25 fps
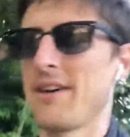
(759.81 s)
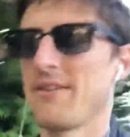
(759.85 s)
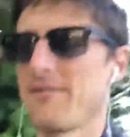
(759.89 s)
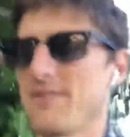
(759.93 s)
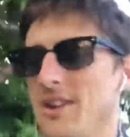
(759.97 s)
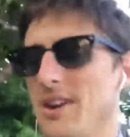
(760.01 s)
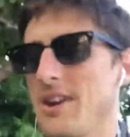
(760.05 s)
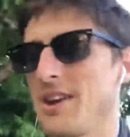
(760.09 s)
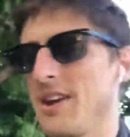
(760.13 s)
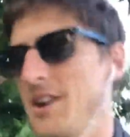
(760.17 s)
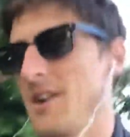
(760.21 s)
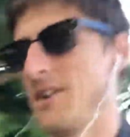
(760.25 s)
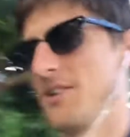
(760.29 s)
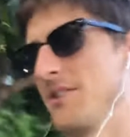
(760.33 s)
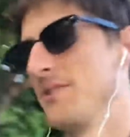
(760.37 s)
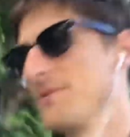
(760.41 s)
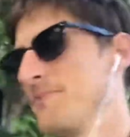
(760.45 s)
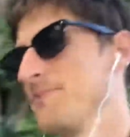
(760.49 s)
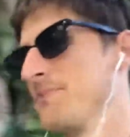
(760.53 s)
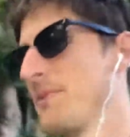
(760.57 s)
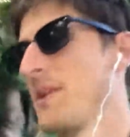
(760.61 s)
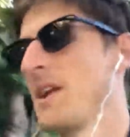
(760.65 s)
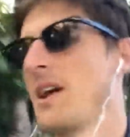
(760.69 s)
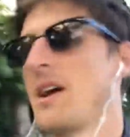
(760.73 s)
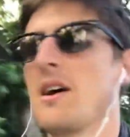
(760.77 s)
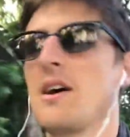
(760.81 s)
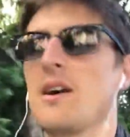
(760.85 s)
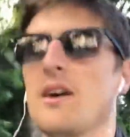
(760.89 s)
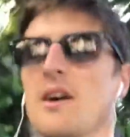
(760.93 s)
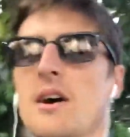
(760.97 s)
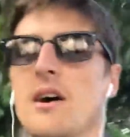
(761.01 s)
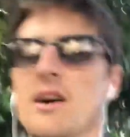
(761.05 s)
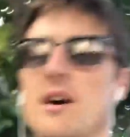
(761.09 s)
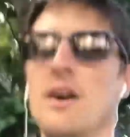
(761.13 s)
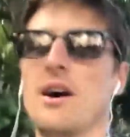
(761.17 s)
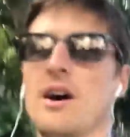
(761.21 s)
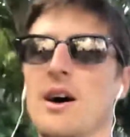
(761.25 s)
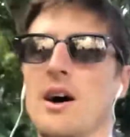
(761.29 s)
video.
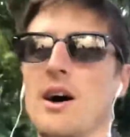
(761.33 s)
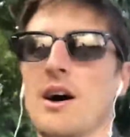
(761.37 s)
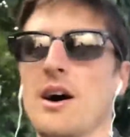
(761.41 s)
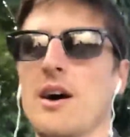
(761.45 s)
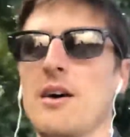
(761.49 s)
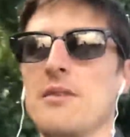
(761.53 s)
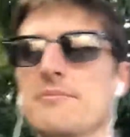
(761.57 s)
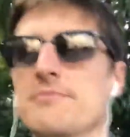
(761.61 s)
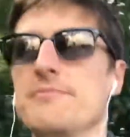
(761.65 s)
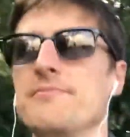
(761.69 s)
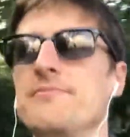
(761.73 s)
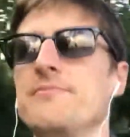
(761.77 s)
We'll